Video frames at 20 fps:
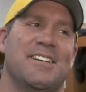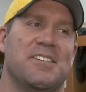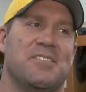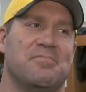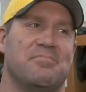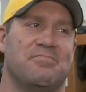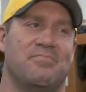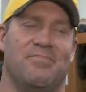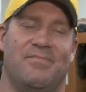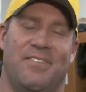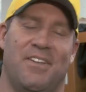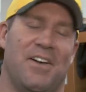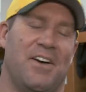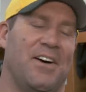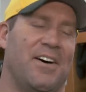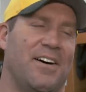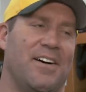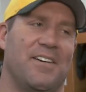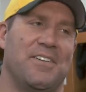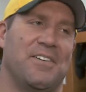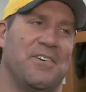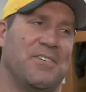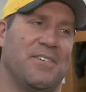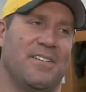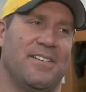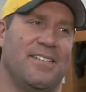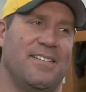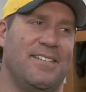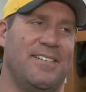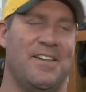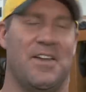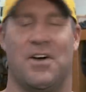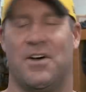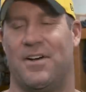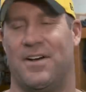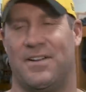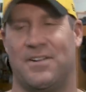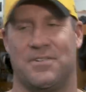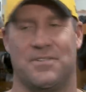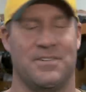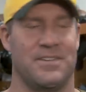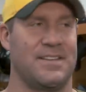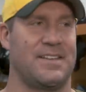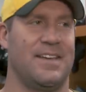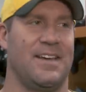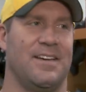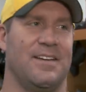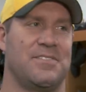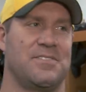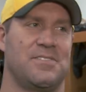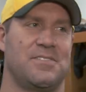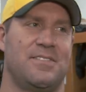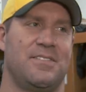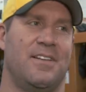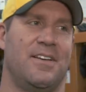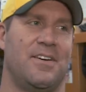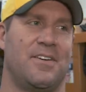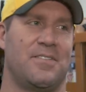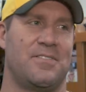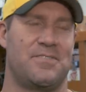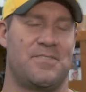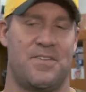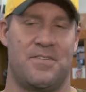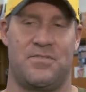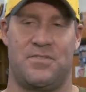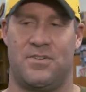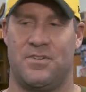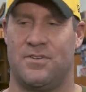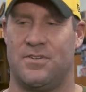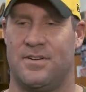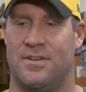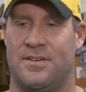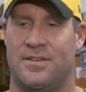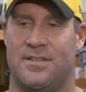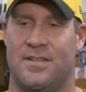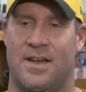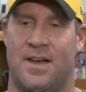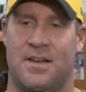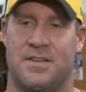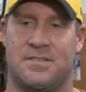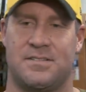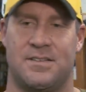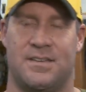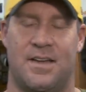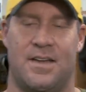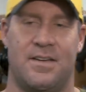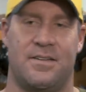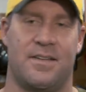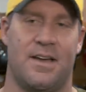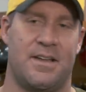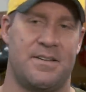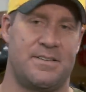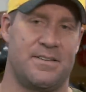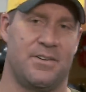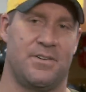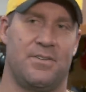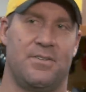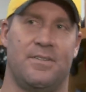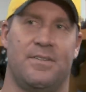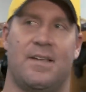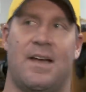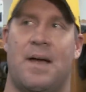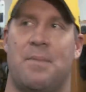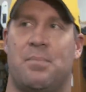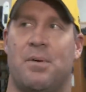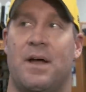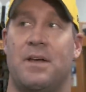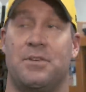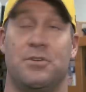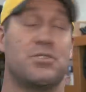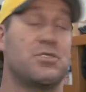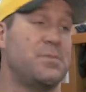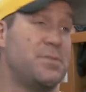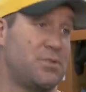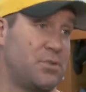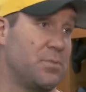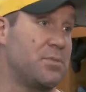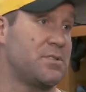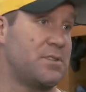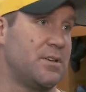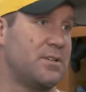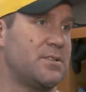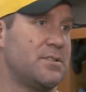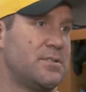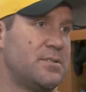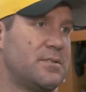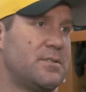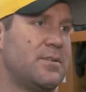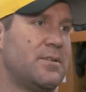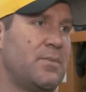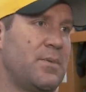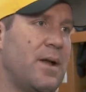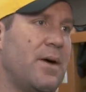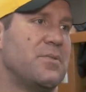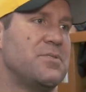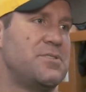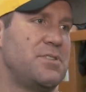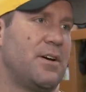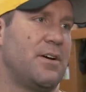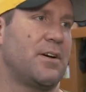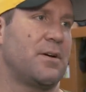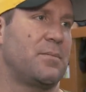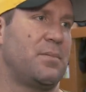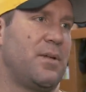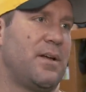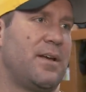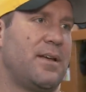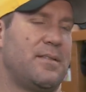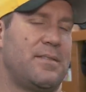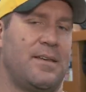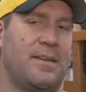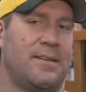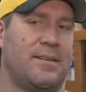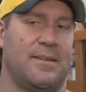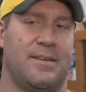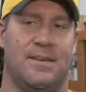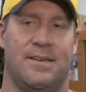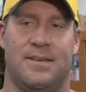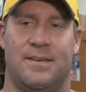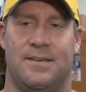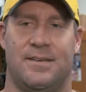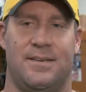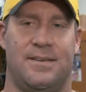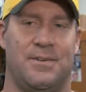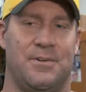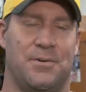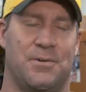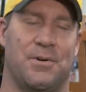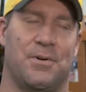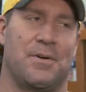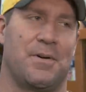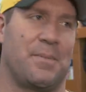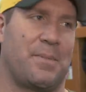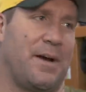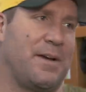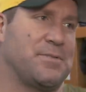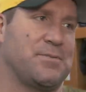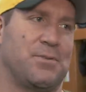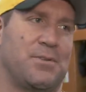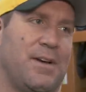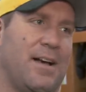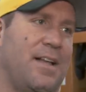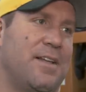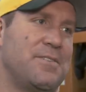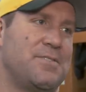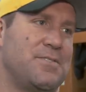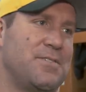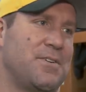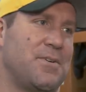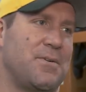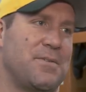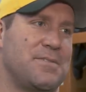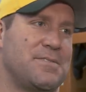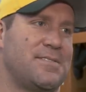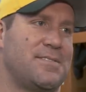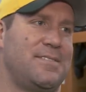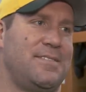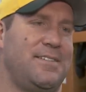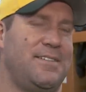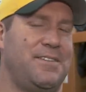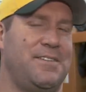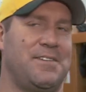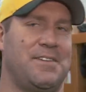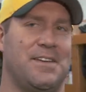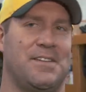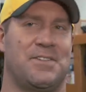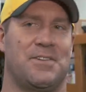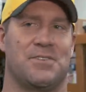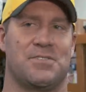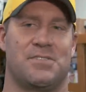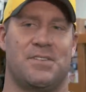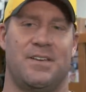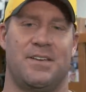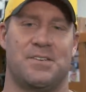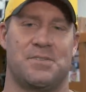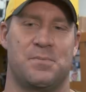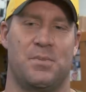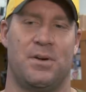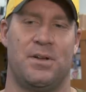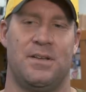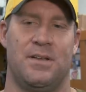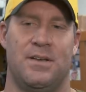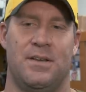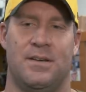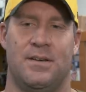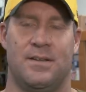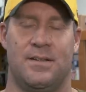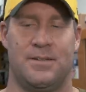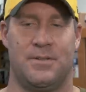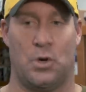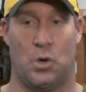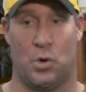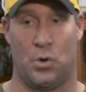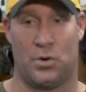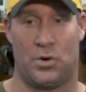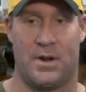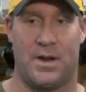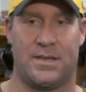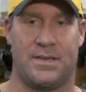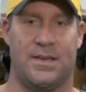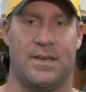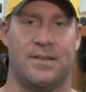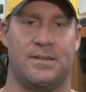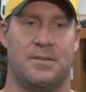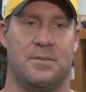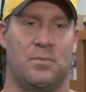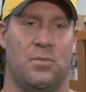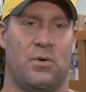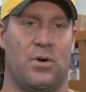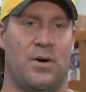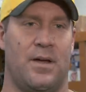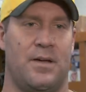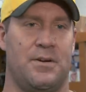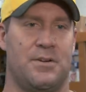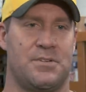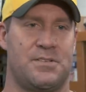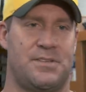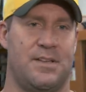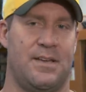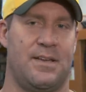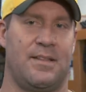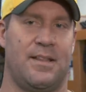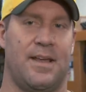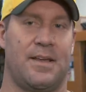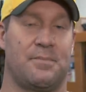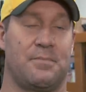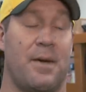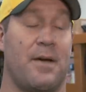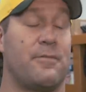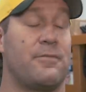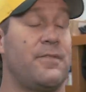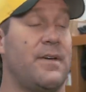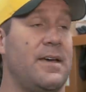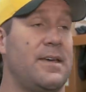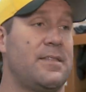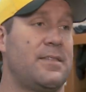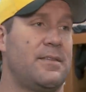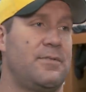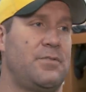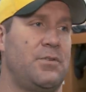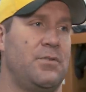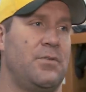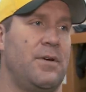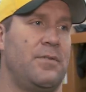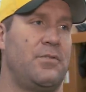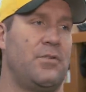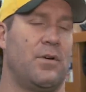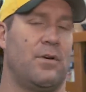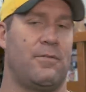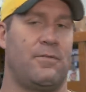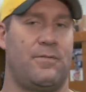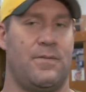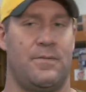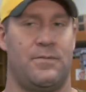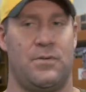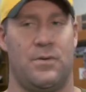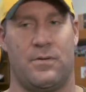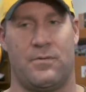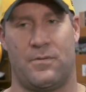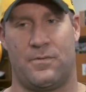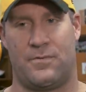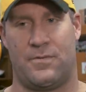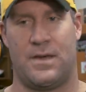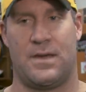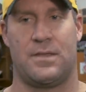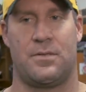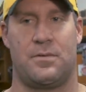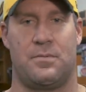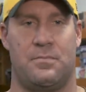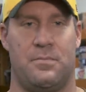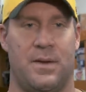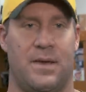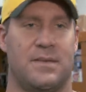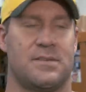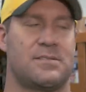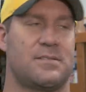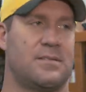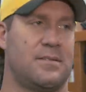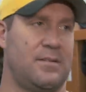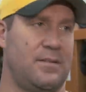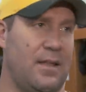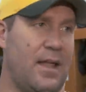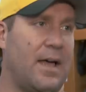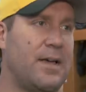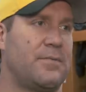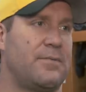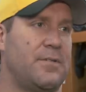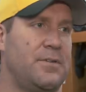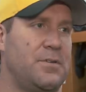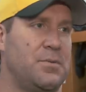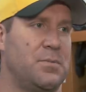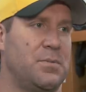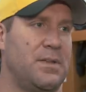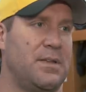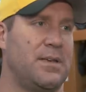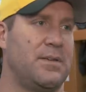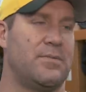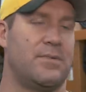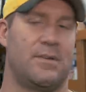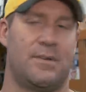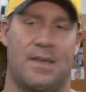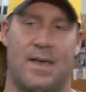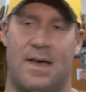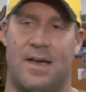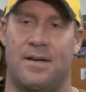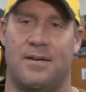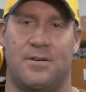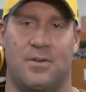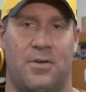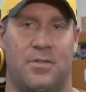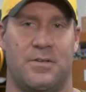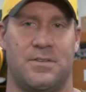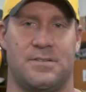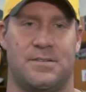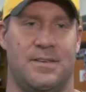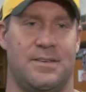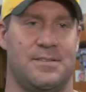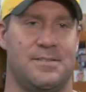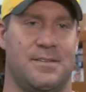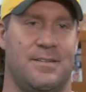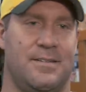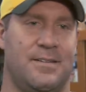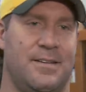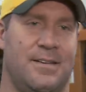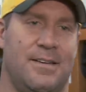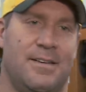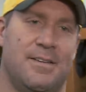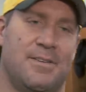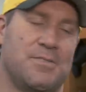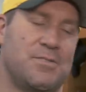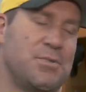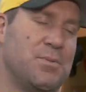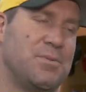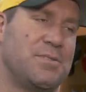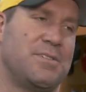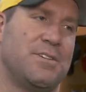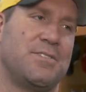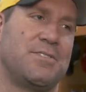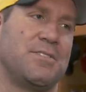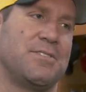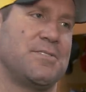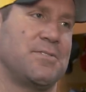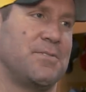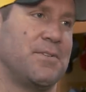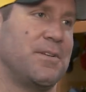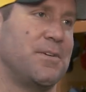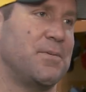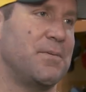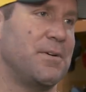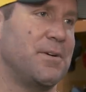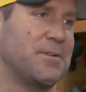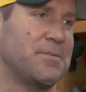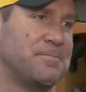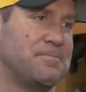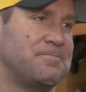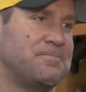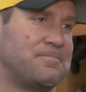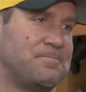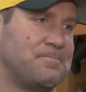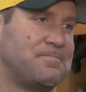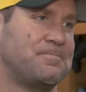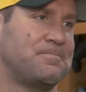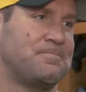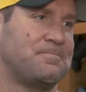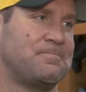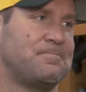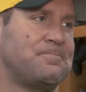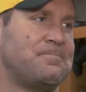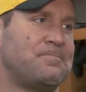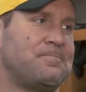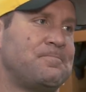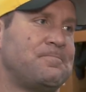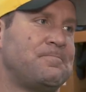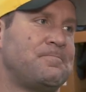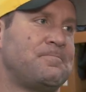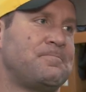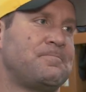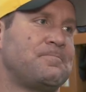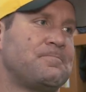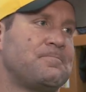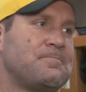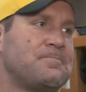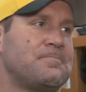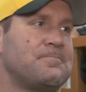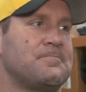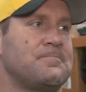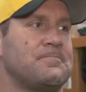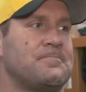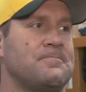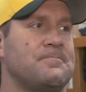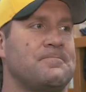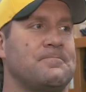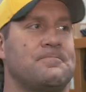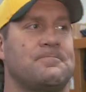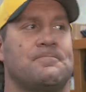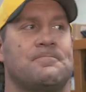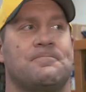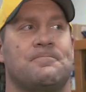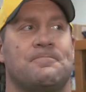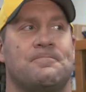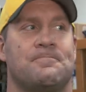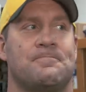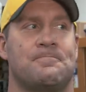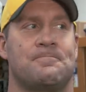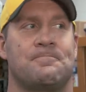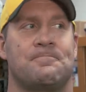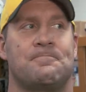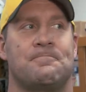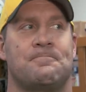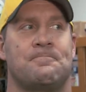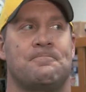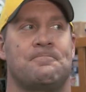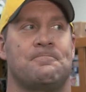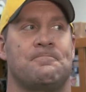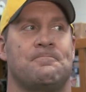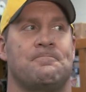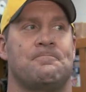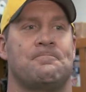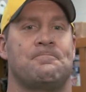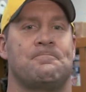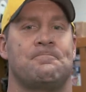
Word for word: I'm going to eat the same no, breakfast every day. No, I don't really care. It's, no, it's if you're honestly, I I tell I I used to be superstitious when I was younger playing. I think. You know, growing up, high school, college, you're always you get those things. But the older I get, the more I understand. Like my faith, if you if you're a, if you have a faith-based life and you believe in God and all these things, then superstition isn't really real. And what allows this team to have that type of success on the road?